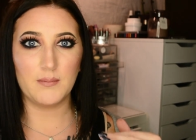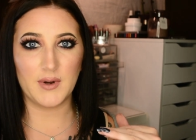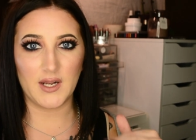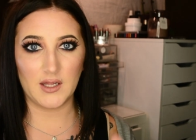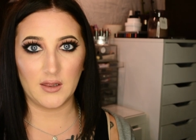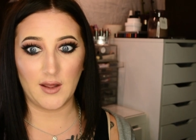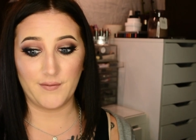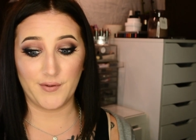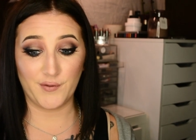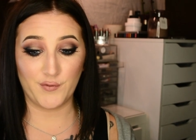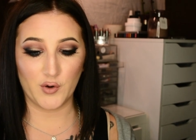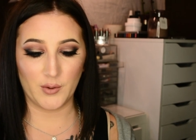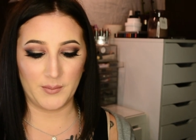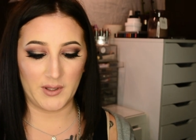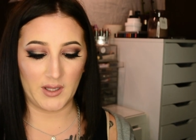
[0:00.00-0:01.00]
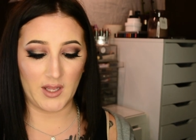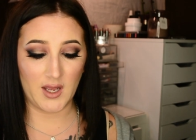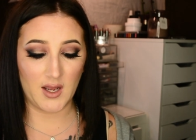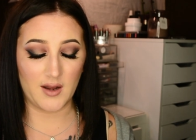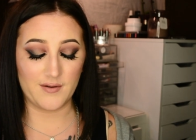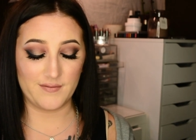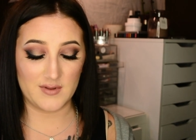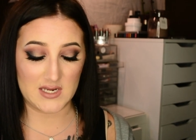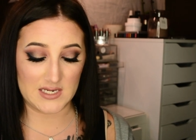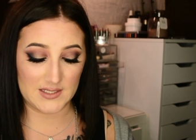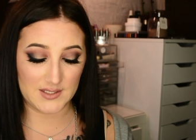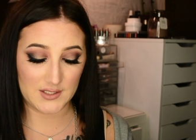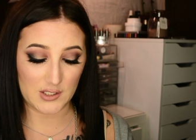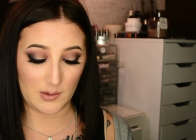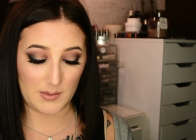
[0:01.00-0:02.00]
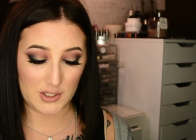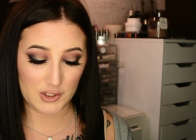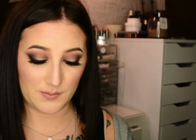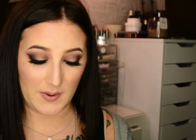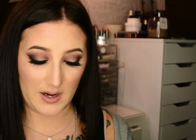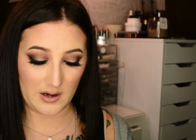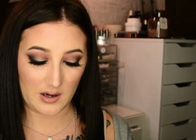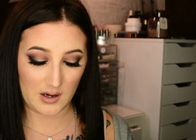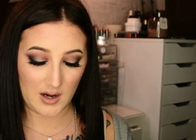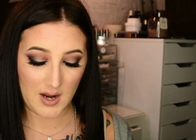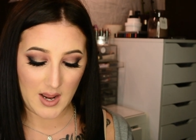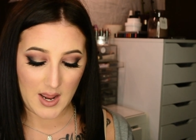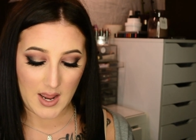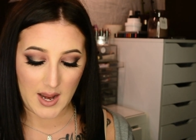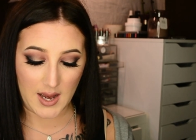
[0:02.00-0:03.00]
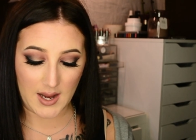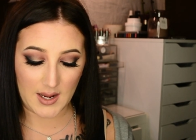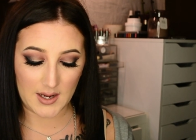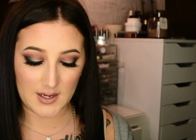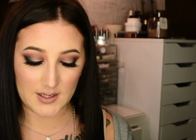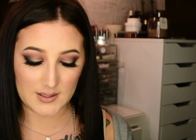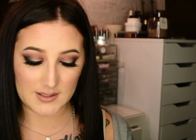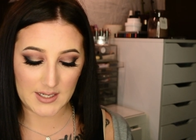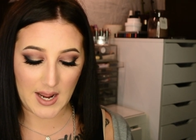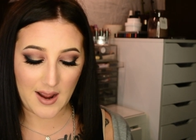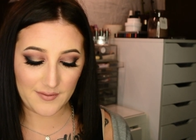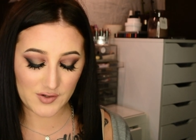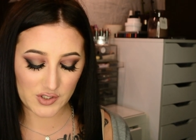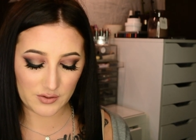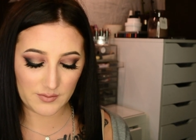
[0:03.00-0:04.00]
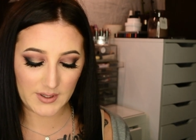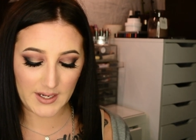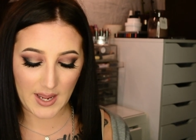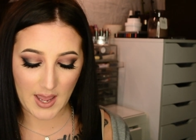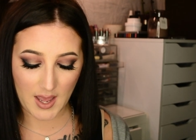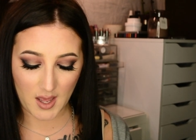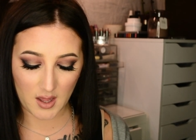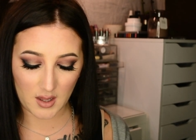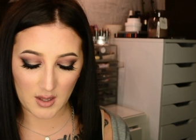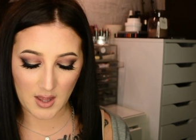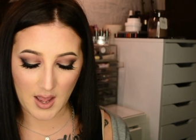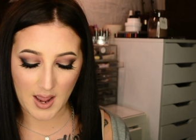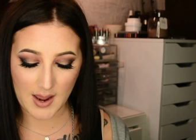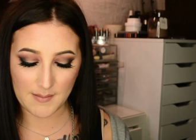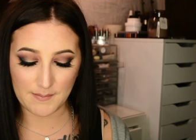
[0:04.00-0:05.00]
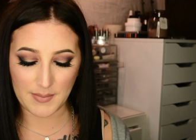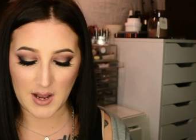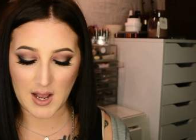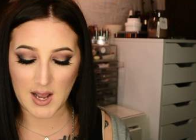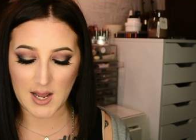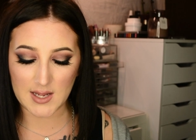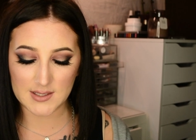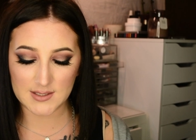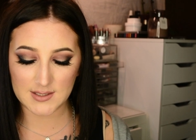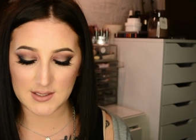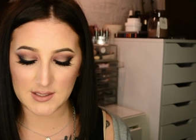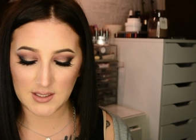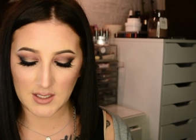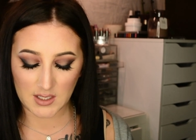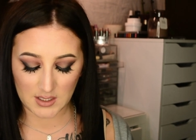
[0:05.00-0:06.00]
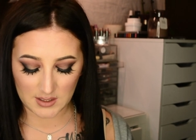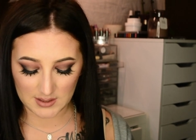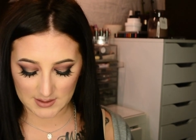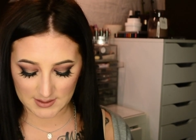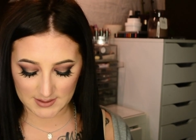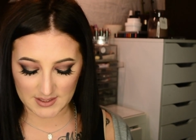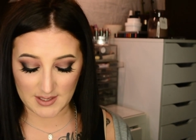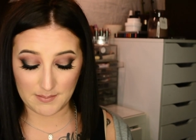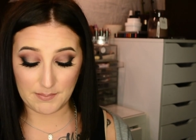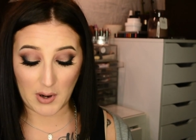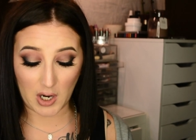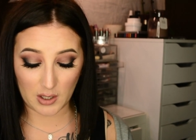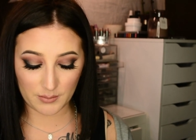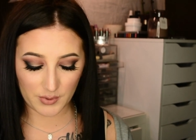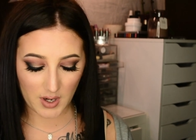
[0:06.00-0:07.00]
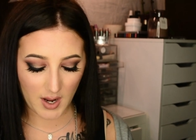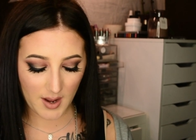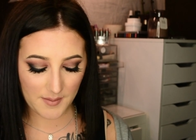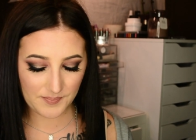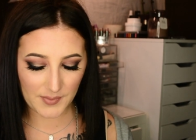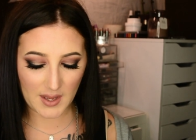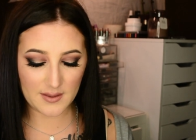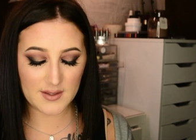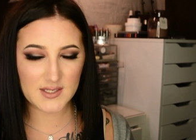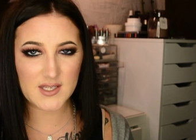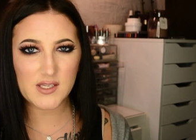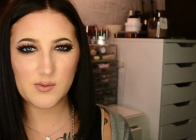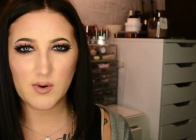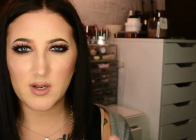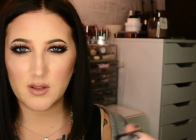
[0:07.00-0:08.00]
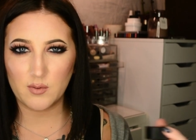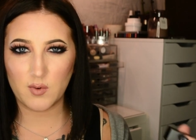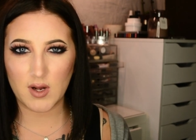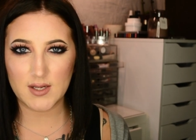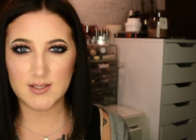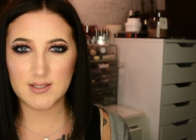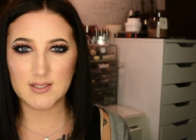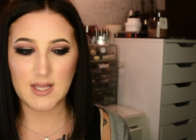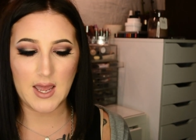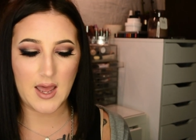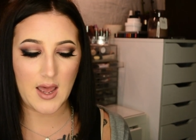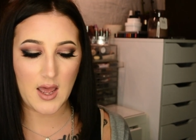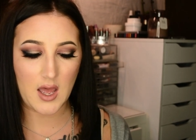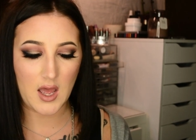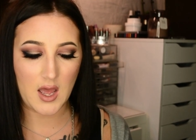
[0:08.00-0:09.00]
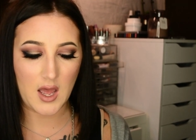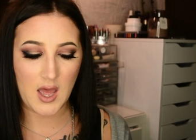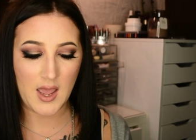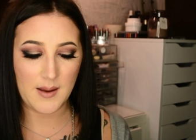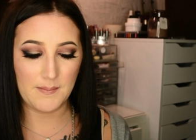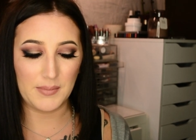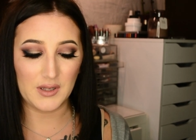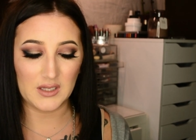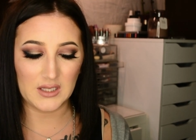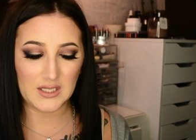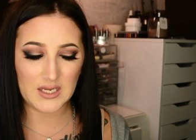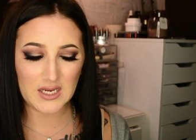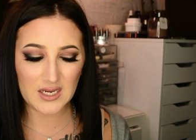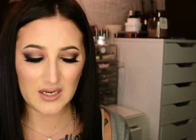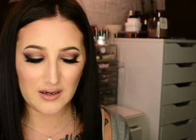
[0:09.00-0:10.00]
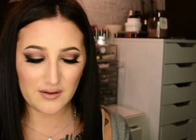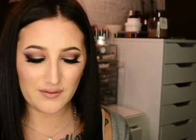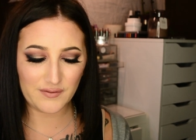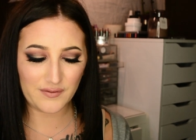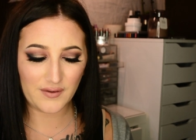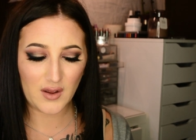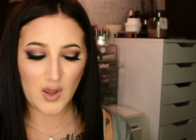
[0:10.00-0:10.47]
but I love the formula of these so much better. And after Raquel, I bought, let's see, Barbara, and this is one of the ones that I believe